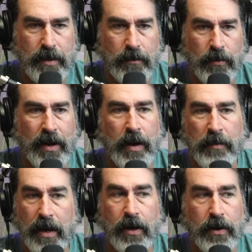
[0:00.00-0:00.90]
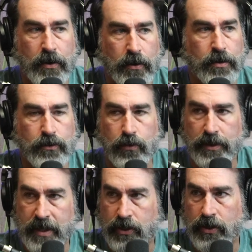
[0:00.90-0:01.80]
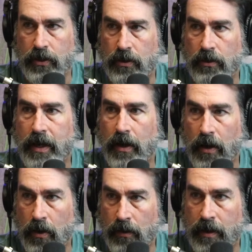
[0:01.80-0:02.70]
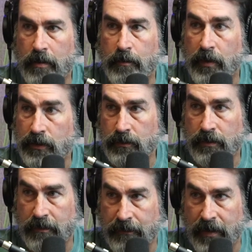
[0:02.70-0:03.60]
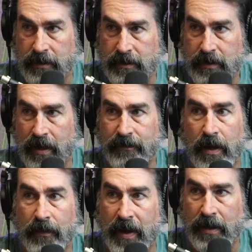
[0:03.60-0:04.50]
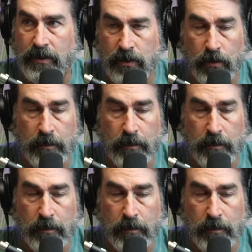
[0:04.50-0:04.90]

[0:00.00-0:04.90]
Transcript: Well, I'm not gonna do the traditional get loaded and punch you in the face. I've done that so